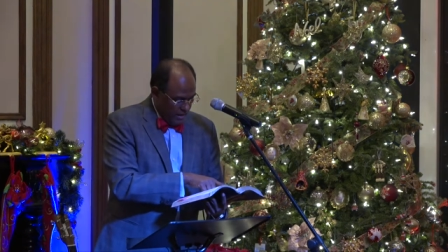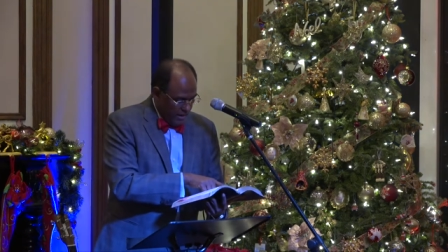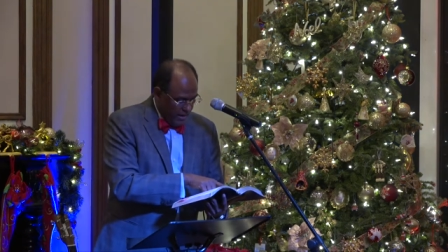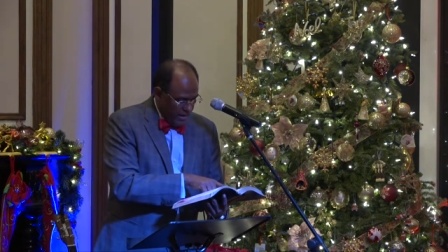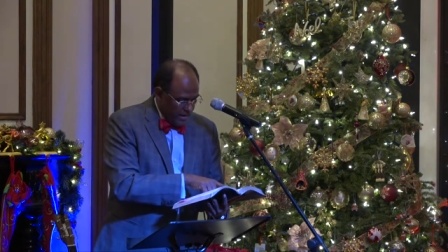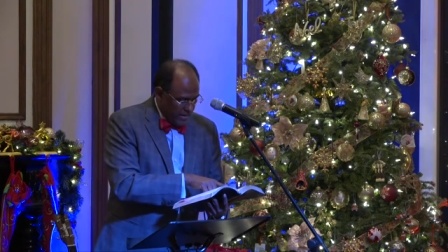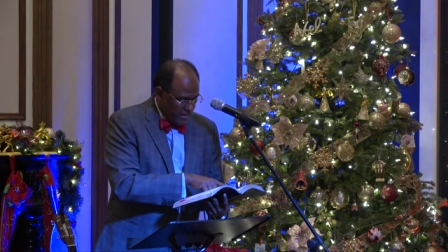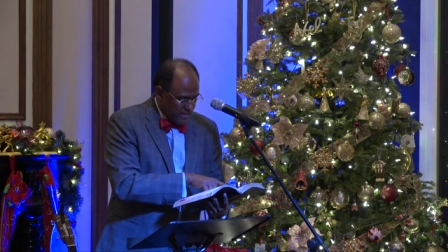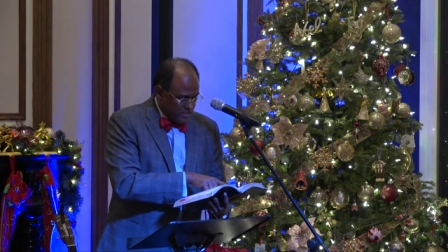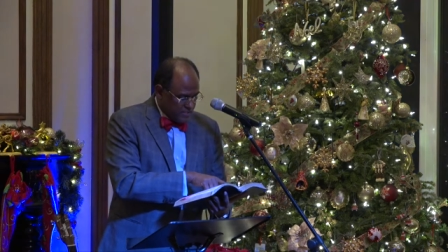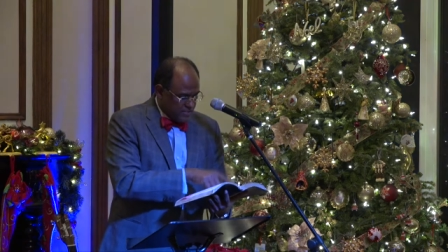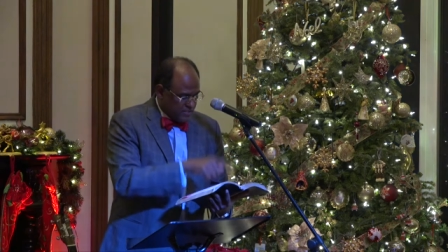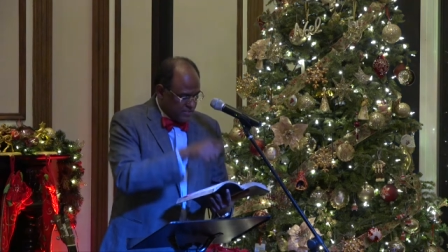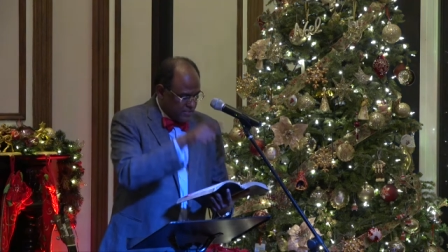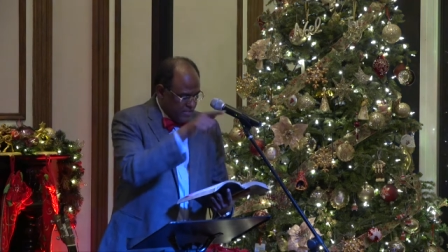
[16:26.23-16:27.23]
And
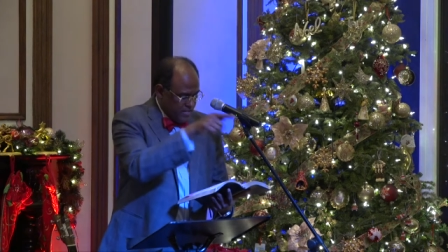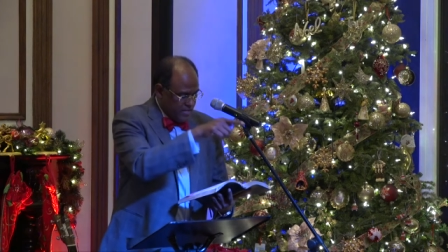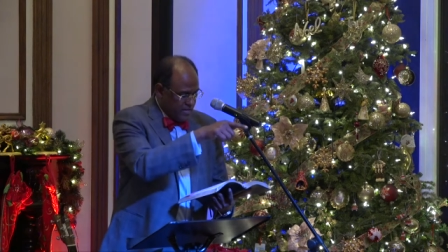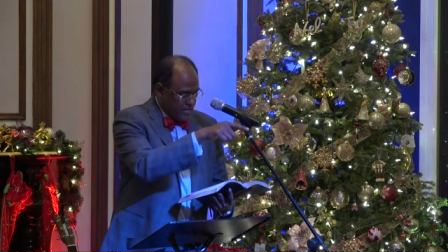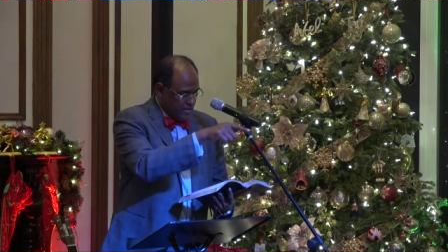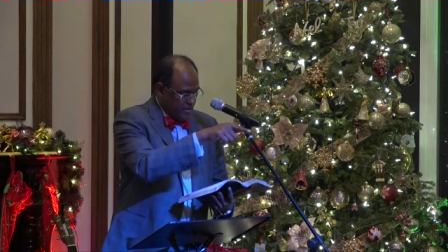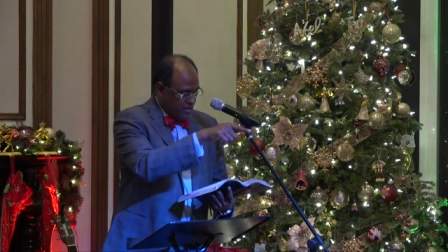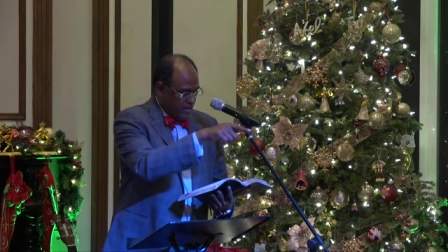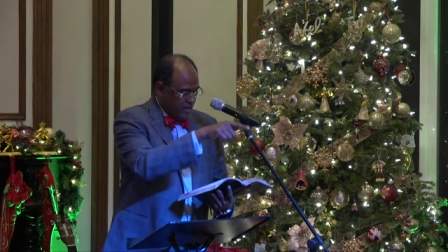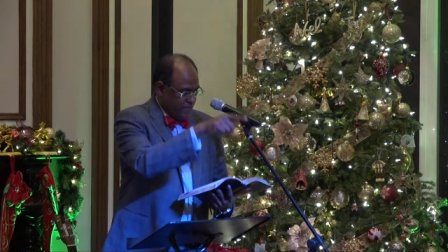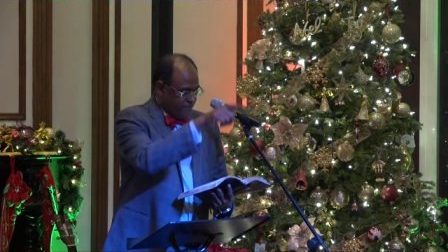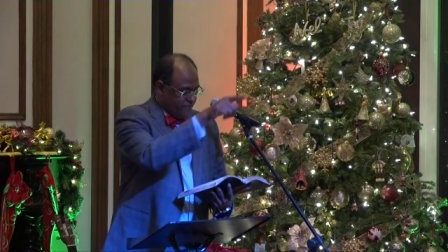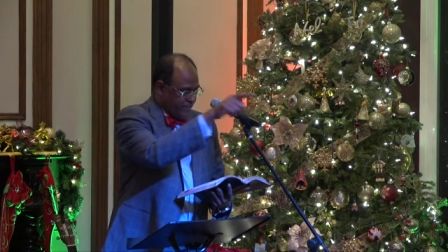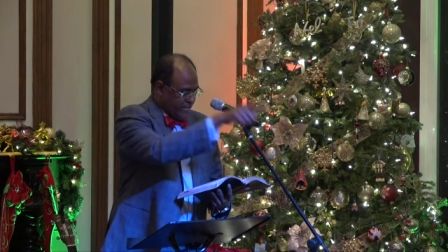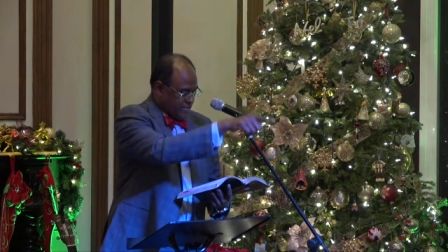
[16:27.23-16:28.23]
seeing a
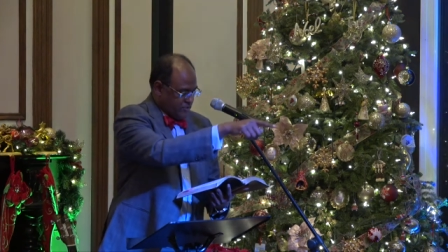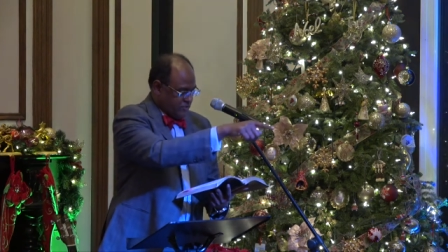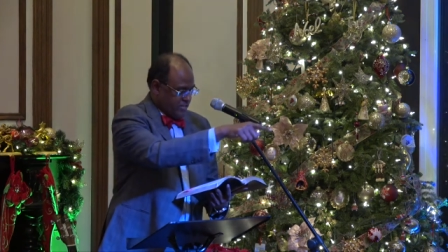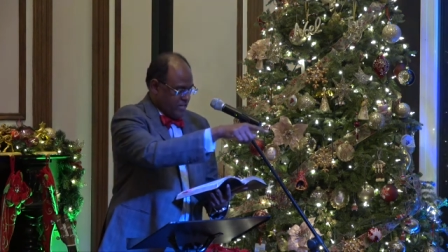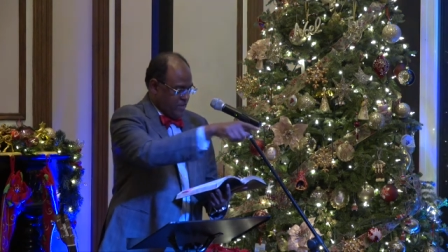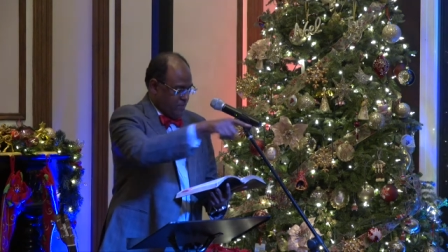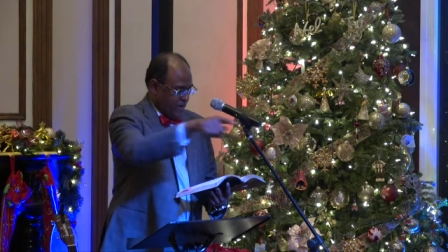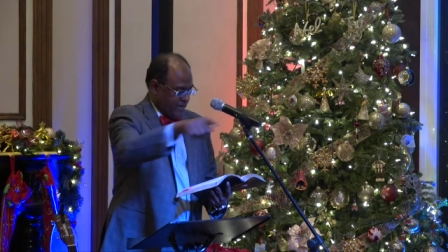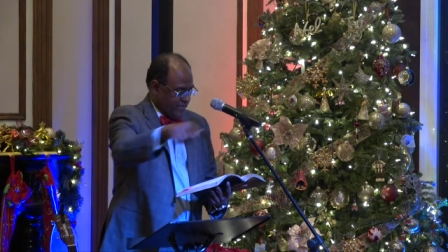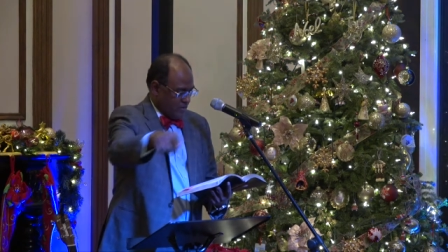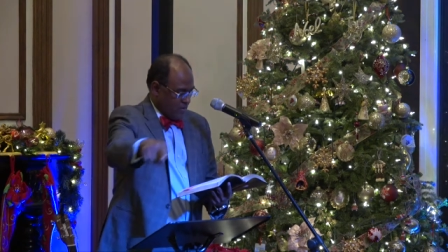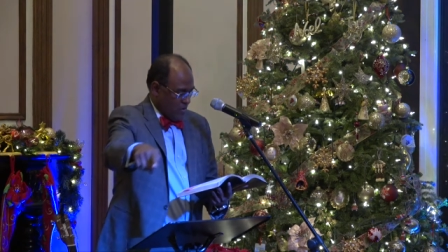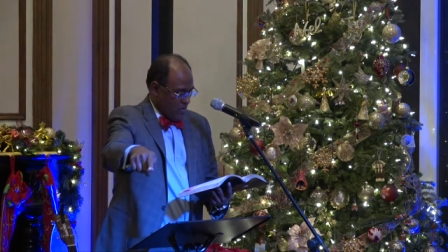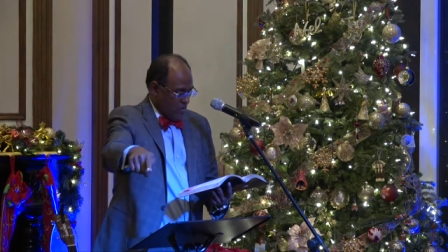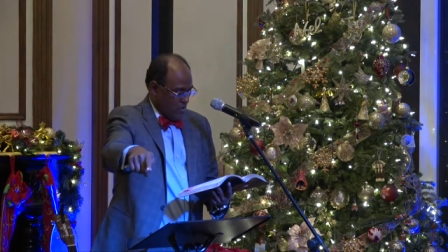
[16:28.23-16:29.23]
fig tree by the
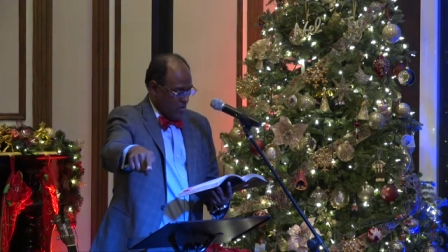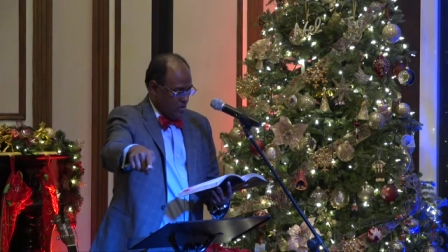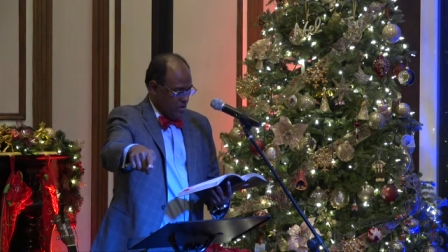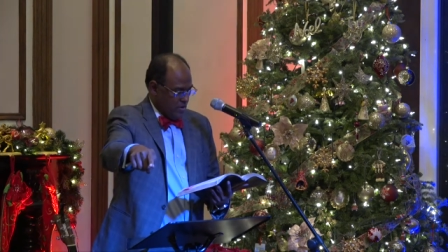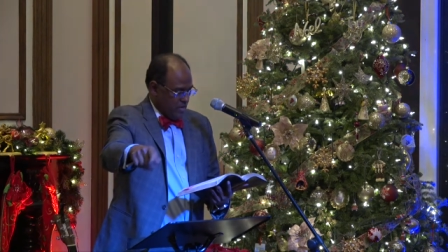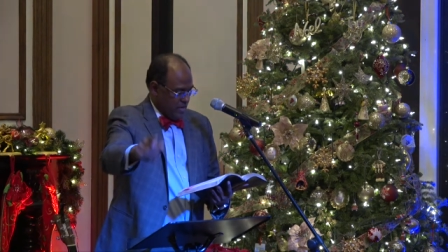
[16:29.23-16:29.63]
road,